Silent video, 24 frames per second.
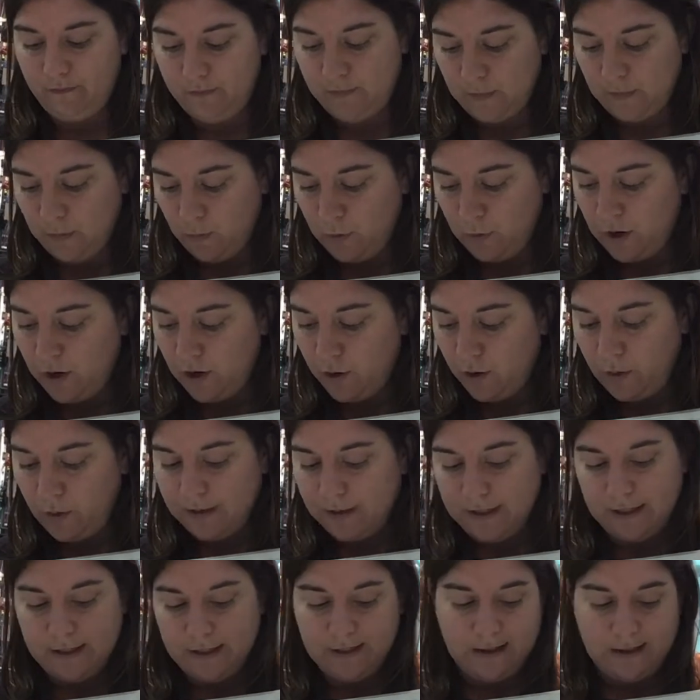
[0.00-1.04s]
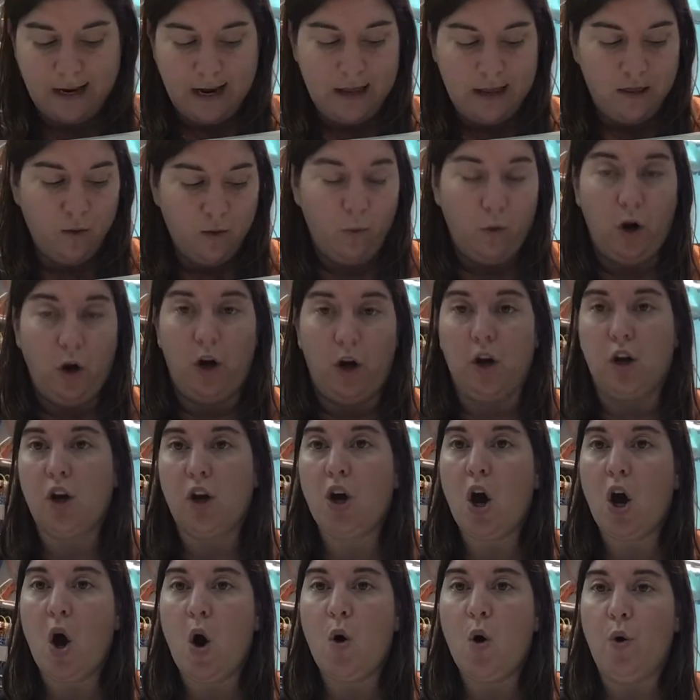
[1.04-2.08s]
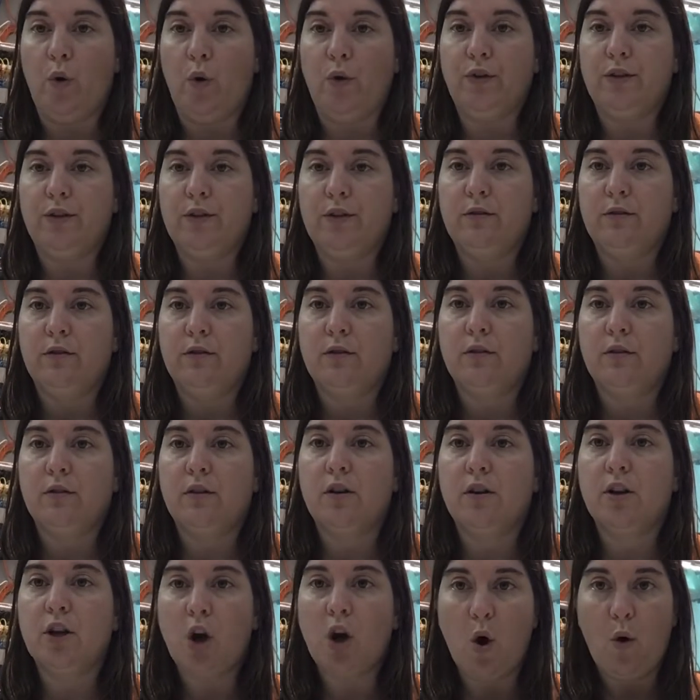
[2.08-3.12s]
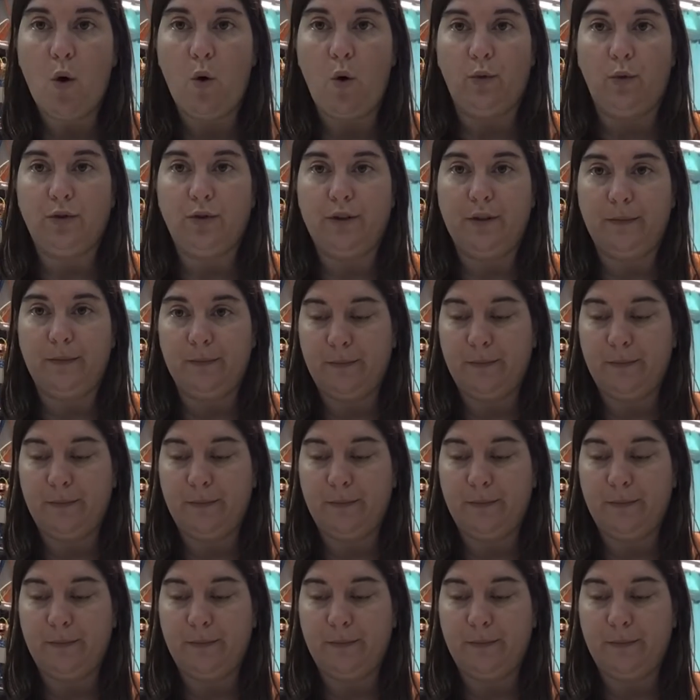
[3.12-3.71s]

We are going to say the word cold. Cold.